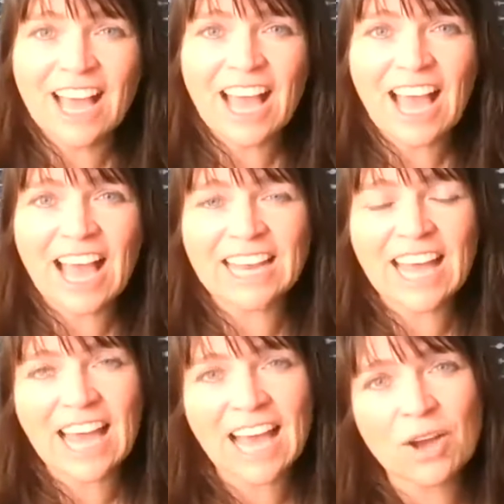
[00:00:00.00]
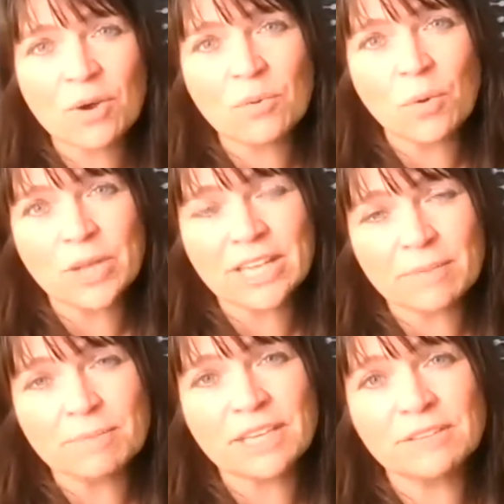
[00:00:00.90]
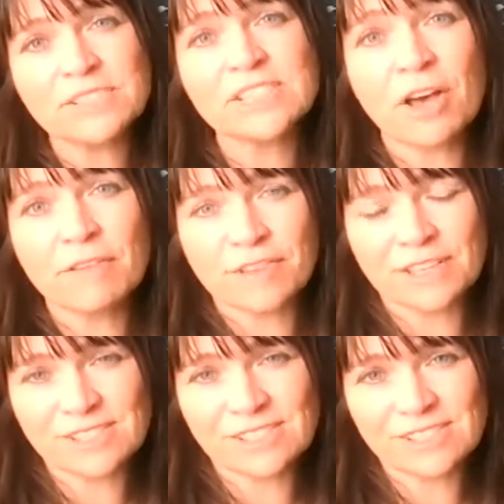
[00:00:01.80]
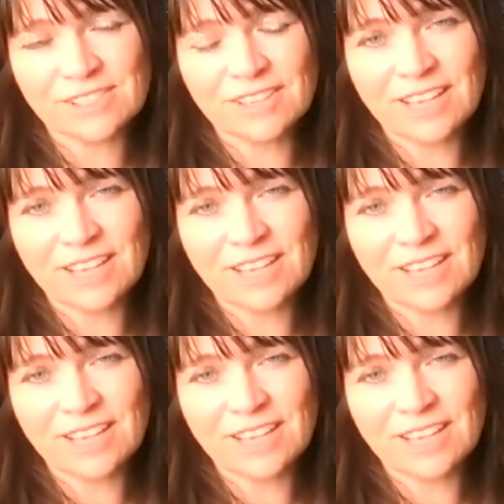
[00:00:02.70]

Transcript: and how we can be of service,